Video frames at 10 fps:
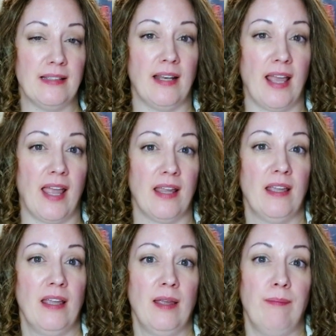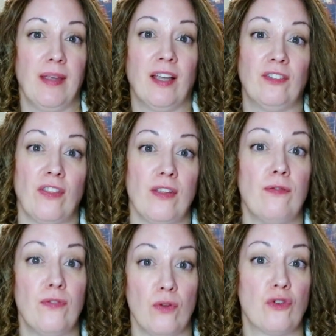today because of the
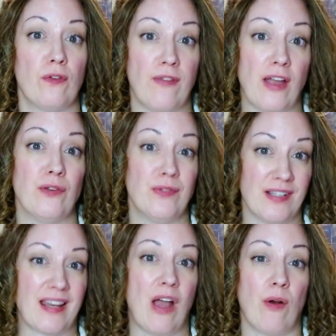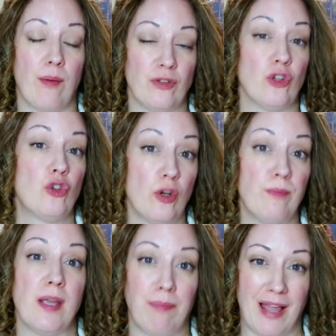future value discount that should
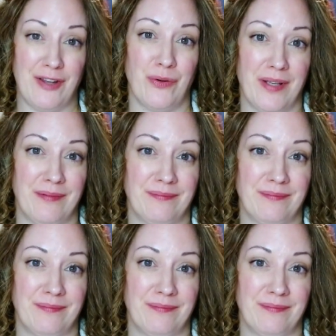be applied to it.